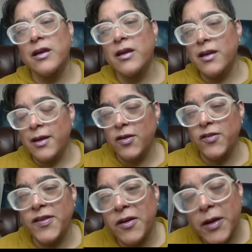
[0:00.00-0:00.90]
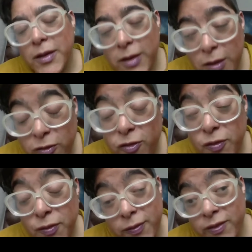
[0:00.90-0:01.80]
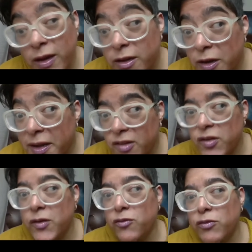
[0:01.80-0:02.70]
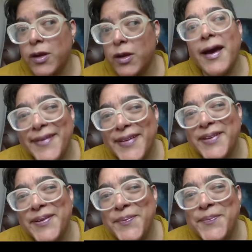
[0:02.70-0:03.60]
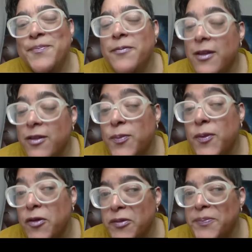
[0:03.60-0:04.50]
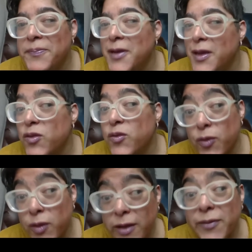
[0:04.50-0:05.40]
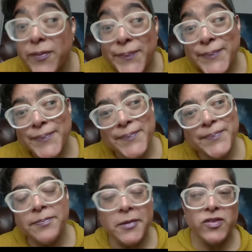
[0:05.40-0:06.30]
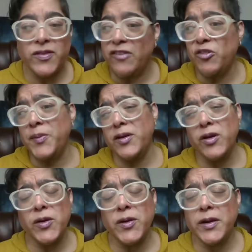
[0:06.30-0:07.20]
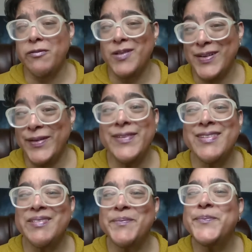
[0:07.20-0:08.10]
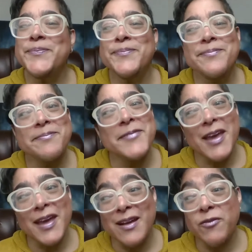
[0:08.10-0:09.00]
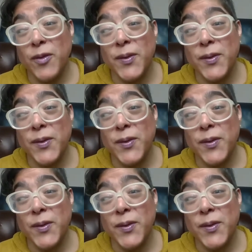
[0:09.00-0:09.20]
Unitarian Universalist congregation of Whidbey Island, this poem is for you. It's never been heard anywhere else, and I wrote it